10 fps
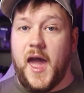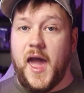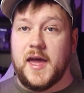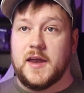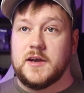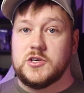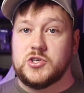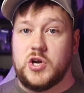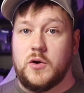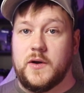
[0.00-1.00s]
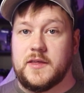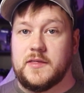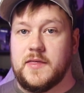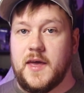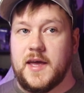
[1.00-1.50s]
and
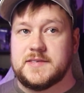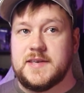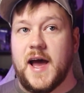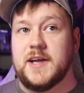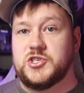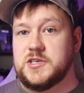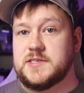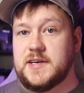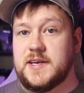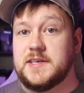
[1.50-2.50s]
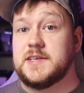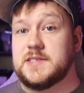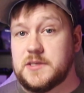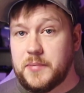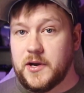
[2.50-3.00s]
showing it's not just that he
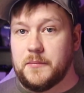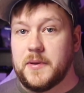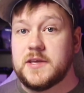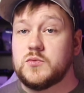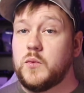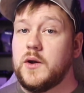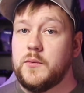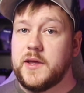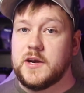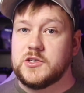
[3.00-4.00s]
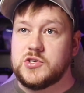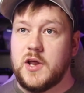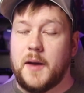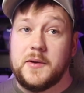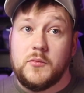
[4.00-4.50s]
disappeared because when are we going to sh-
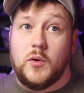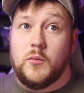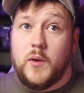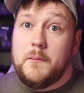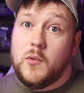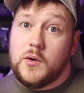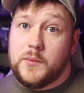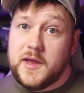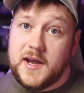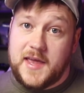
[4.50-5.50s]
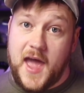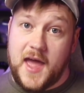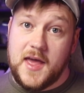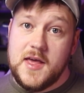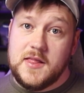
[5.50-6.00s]
I mean what more are we going to
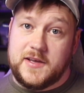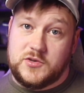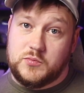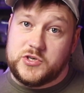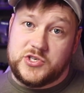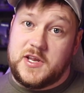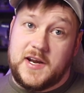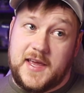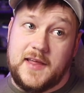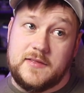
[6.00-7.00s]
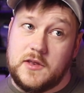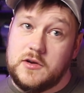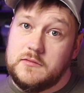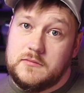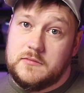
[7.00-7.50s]
get like we're just going to get the